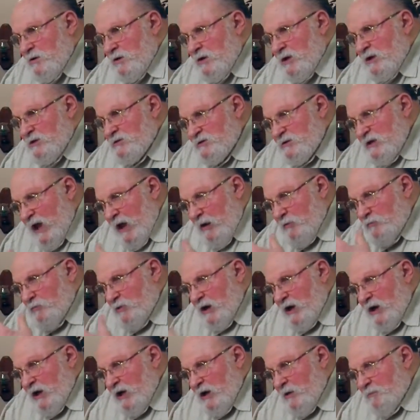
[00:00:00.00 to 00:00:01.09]
Is that
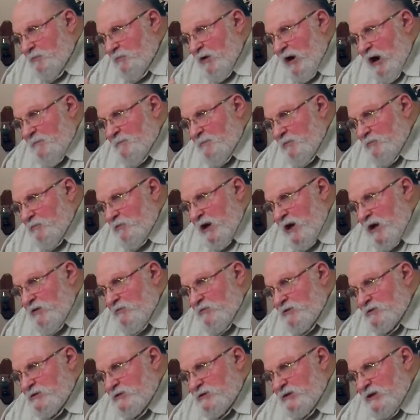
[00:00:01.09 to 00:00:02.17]
really a proper way
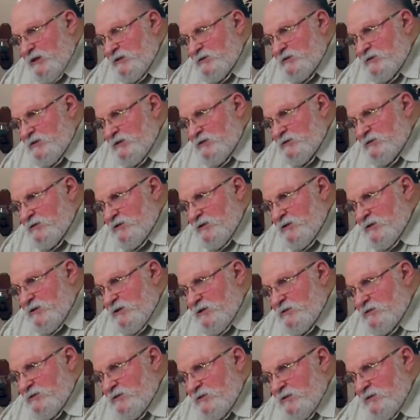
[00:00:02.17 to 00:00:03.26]
to assess this
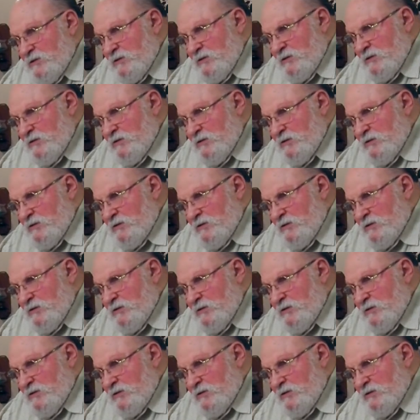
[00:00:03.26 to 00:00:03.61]
condition?